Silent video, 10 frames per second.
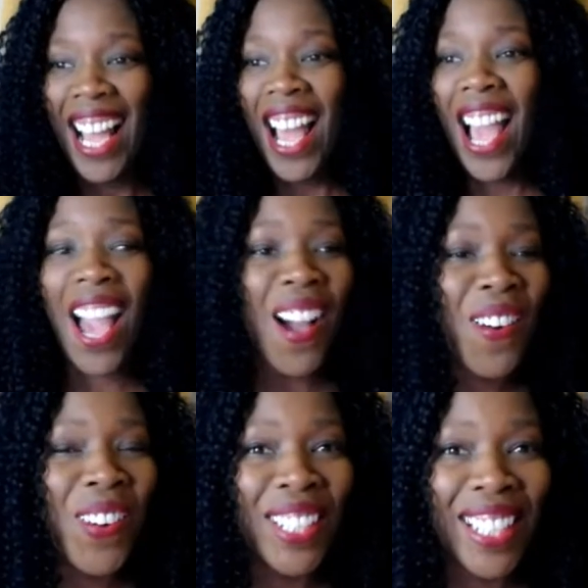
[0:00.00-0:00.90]

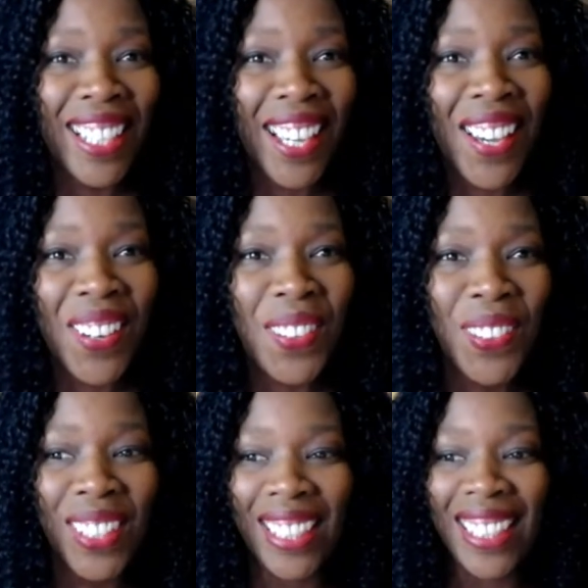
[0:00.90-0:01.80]
How are
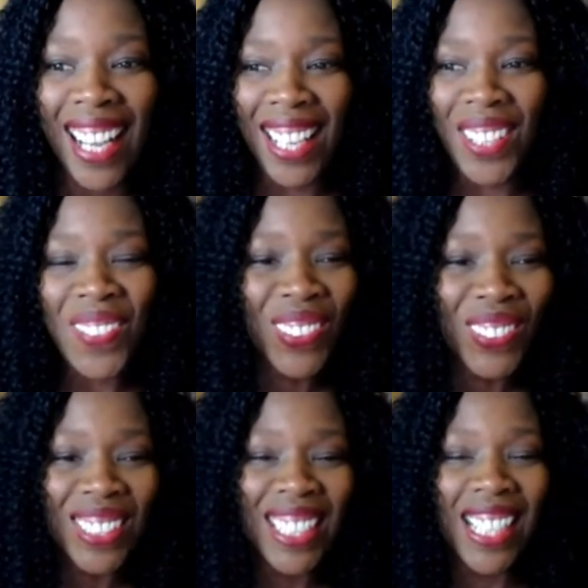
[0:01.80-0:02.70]
you? Are you
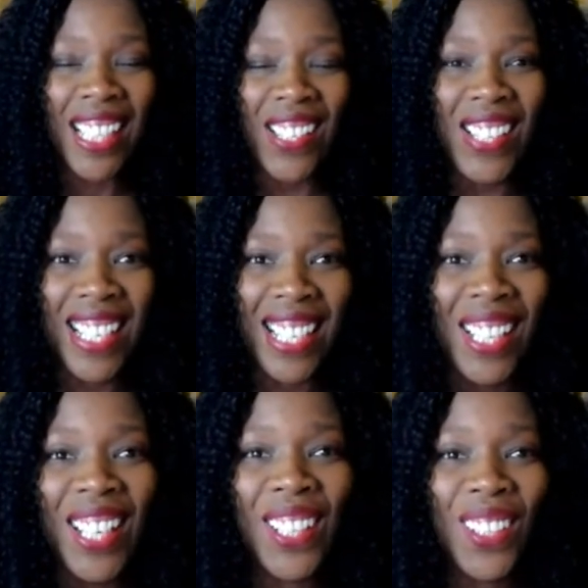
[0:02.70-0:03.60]
all good?
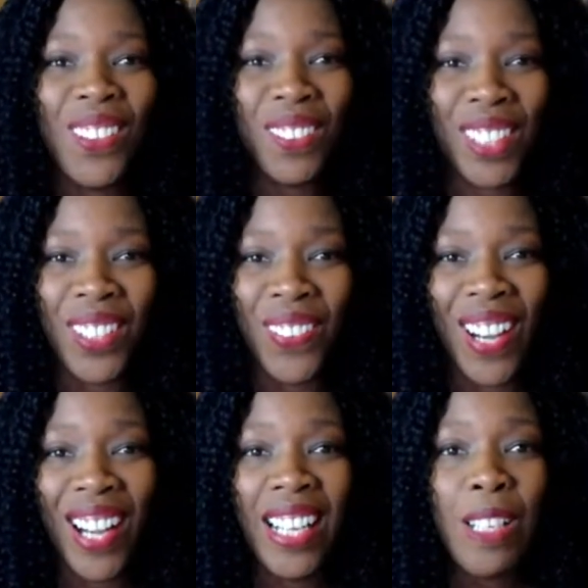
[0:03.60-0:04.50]
Hopefully you
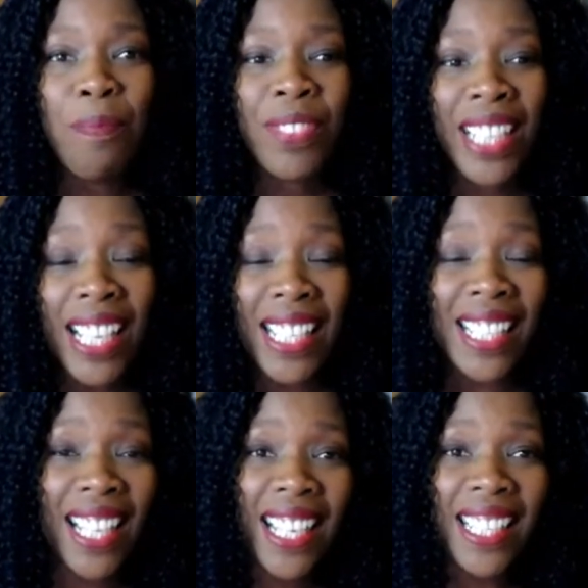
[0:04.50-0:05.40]
are. Day
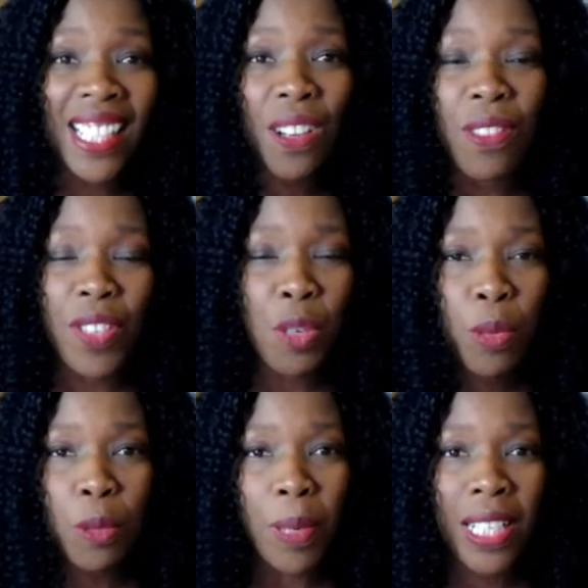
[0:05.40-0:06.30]
6 of the Vision
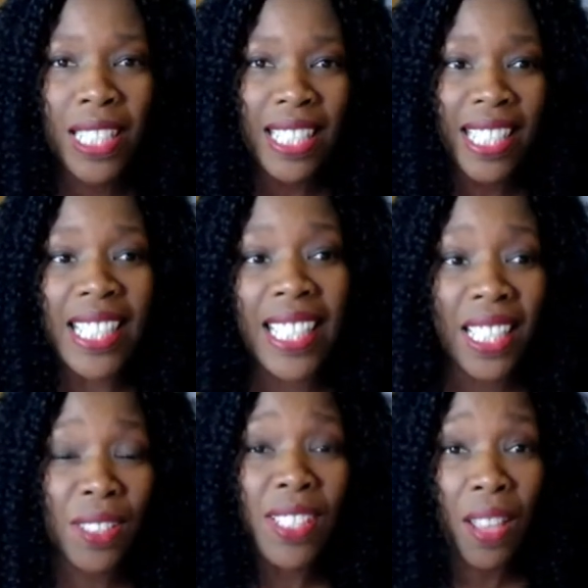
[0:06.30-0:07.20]
Board Party, day
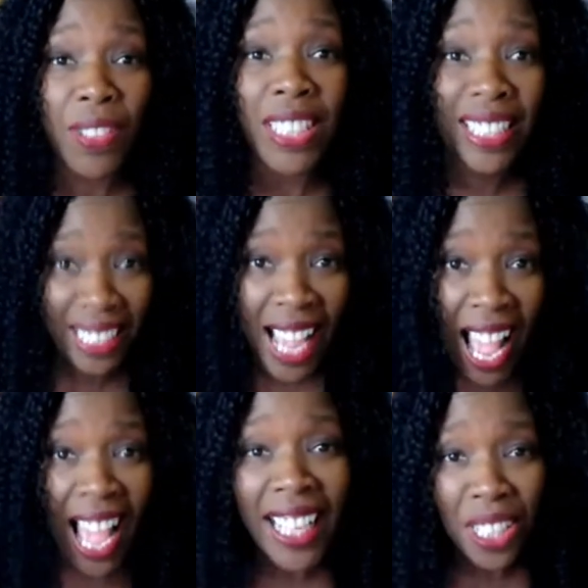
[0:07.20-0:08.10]
6 of 7. Yay,
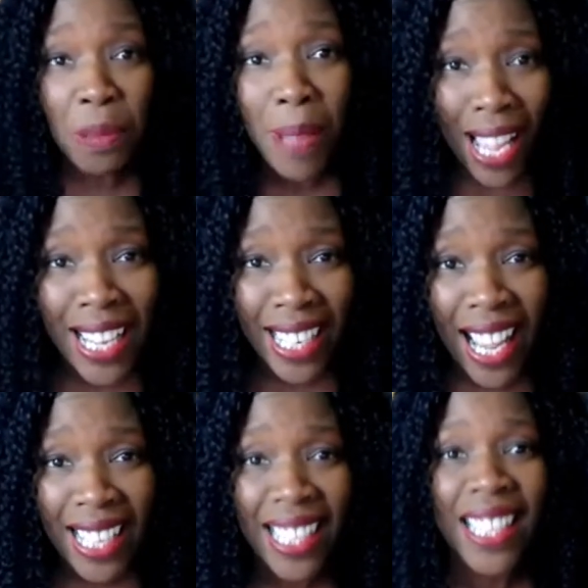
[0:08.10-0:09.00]
you made
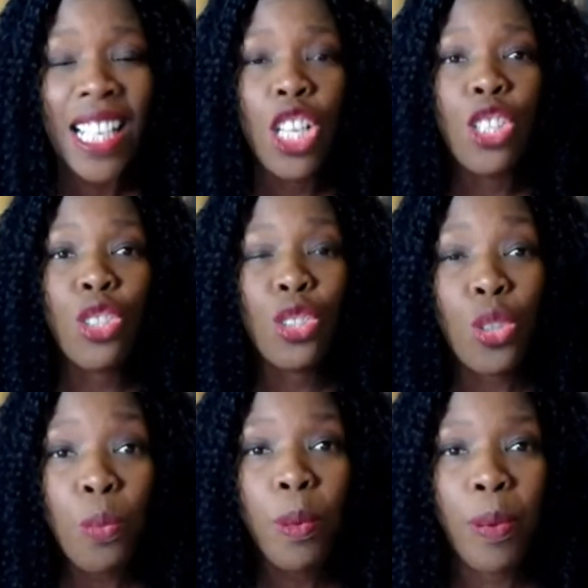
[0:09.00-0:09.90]
it.
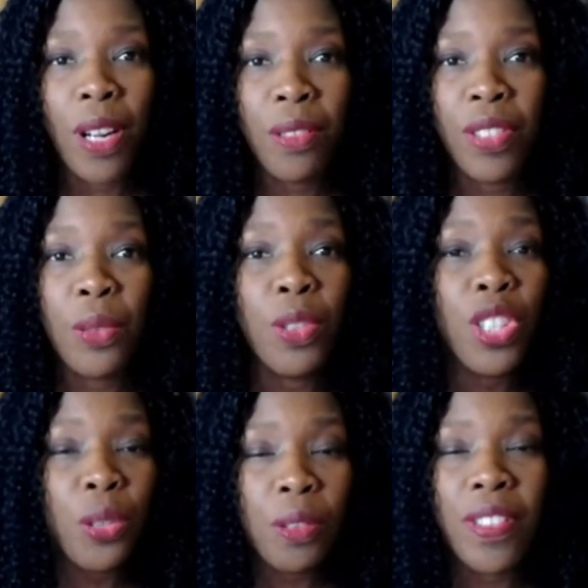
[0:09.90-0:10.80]
Super proud of you. The
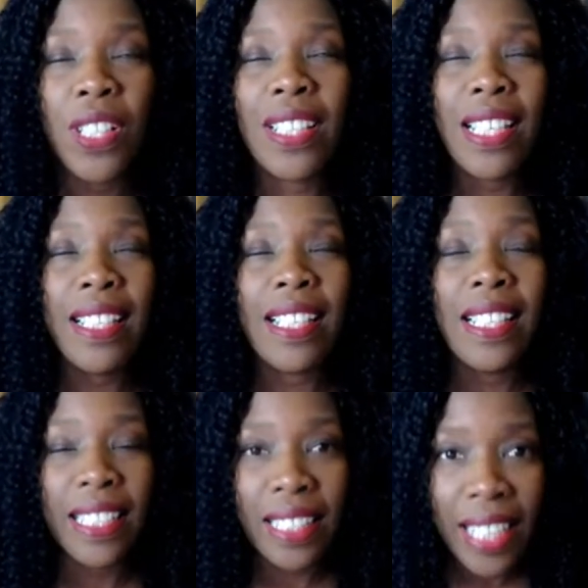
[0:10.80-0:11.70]
universe is
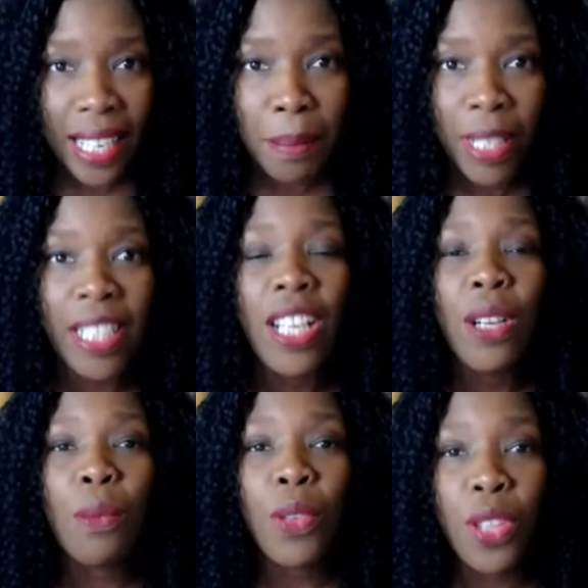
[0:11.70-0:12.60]
in alignment
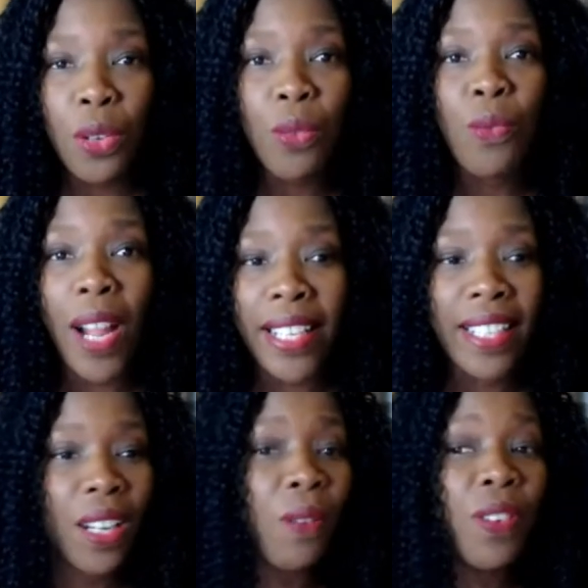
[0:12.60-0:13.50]
with you right
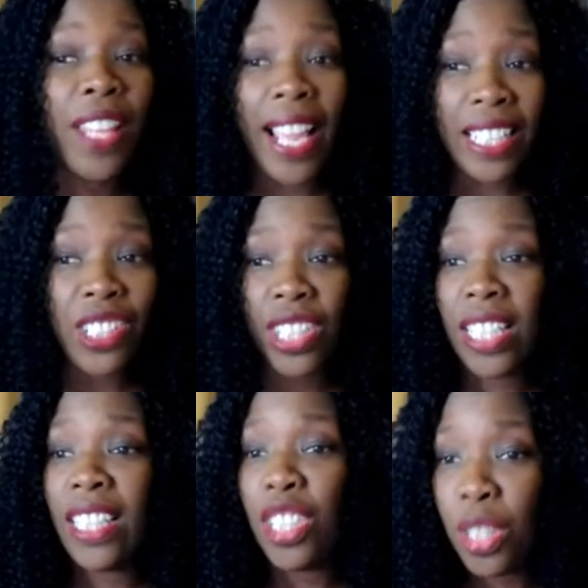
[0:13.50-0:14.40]
now for the
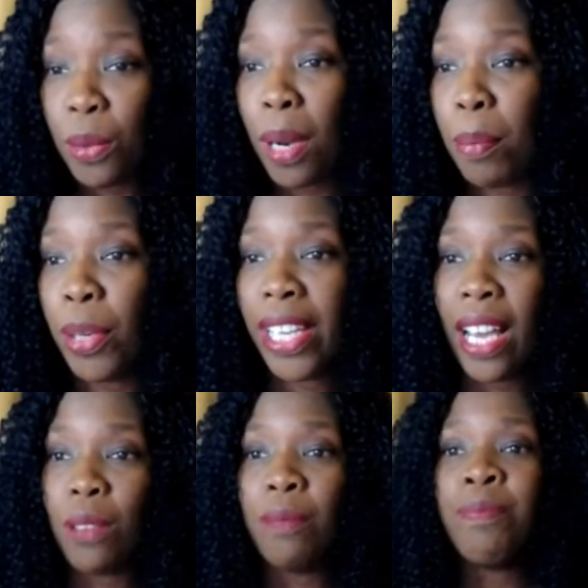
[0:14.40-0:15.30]
energy that you are putting
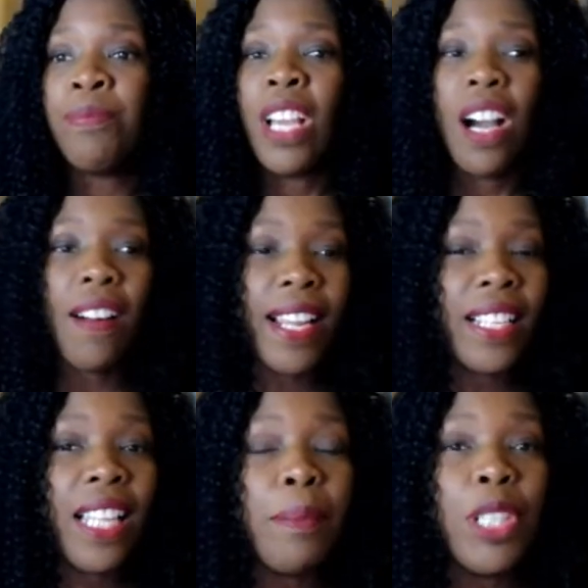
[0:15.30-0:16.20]
out. All right,
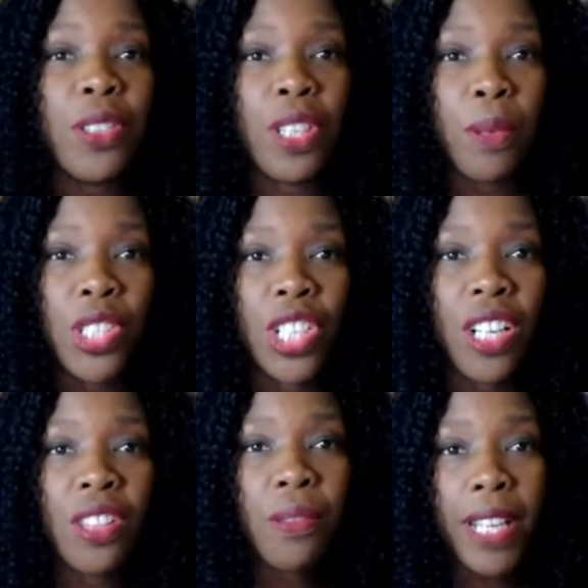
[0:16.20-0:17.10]
let me know that you're watching
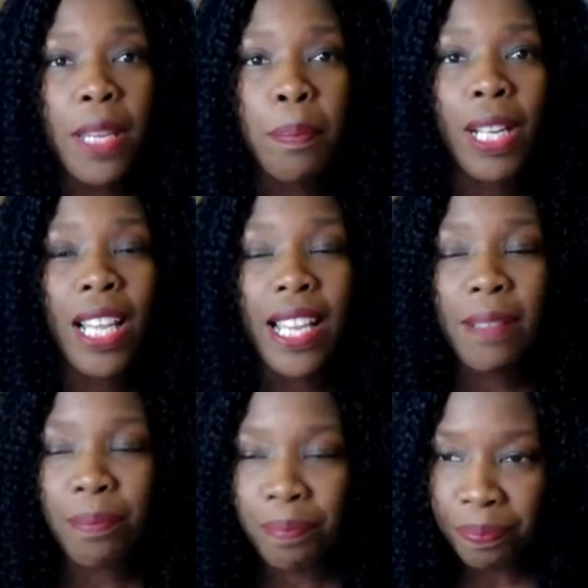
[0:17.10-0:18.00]
on the replay.